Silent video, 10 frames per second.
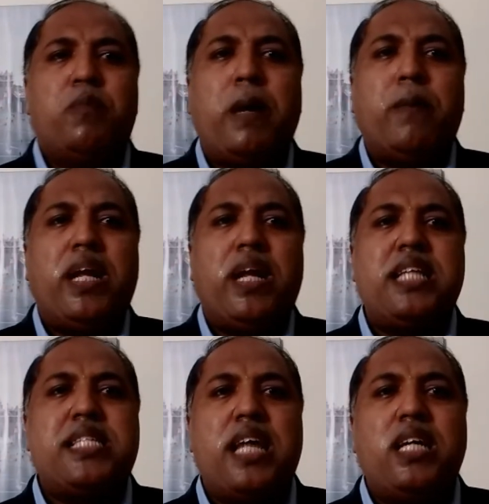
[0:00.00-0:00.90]
People are
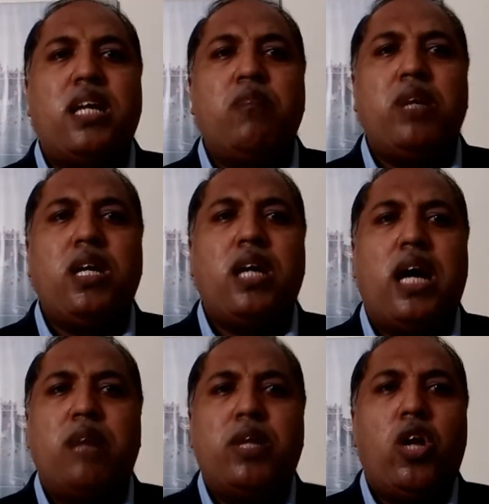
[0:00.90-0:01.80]
insulting me.
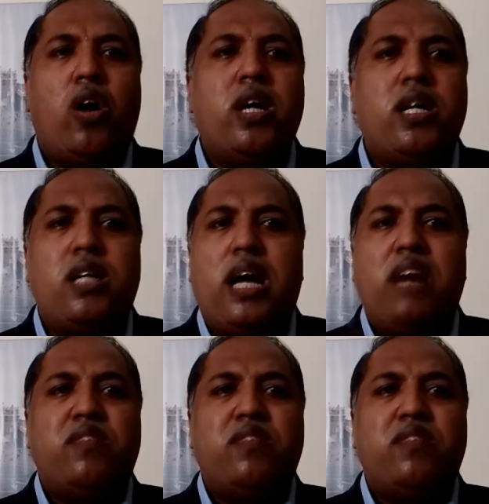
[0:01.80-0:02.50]
I am a lawyer.